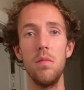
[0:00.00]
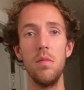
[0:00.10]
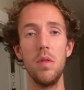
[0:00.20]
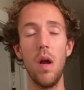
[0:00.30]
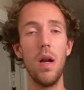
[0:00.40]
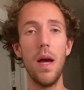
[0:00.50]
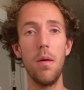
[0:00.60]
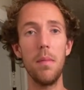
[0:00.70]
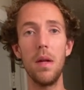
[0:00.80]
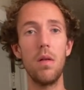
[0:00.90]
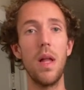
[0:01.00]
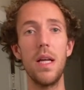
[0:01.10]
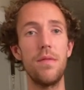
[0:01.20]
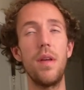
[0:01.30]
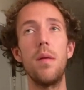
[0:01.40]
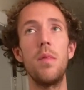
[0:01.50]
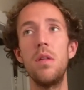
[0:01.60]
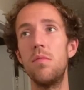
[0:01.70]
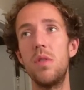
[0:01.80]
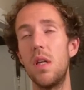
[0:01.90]
Started out middle class
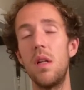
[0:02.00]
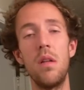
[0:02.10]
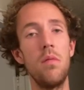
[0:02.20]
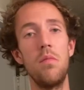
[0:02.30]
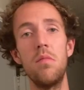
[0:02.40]
family, chilling.